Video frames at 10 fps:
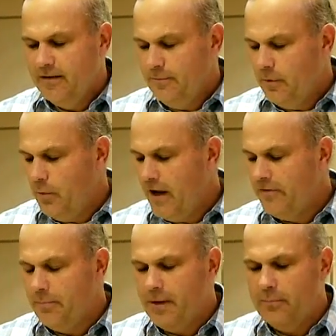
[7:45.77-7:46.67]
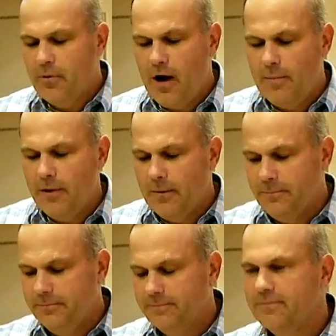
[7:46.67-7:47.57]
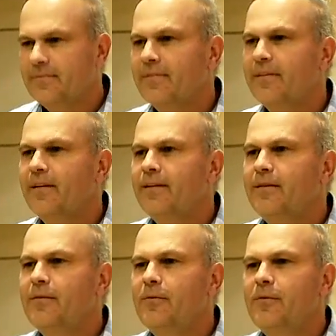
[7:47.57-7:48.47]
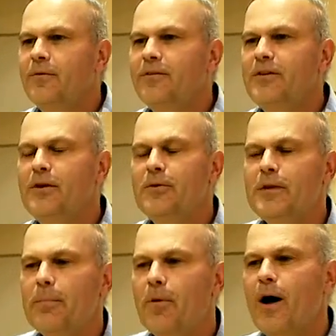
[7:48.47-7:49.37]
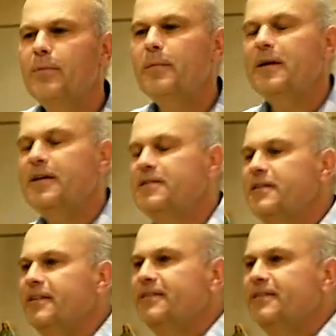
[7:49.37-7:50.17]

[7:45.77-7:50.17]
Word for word: but we have a big problem. You know what that problem is?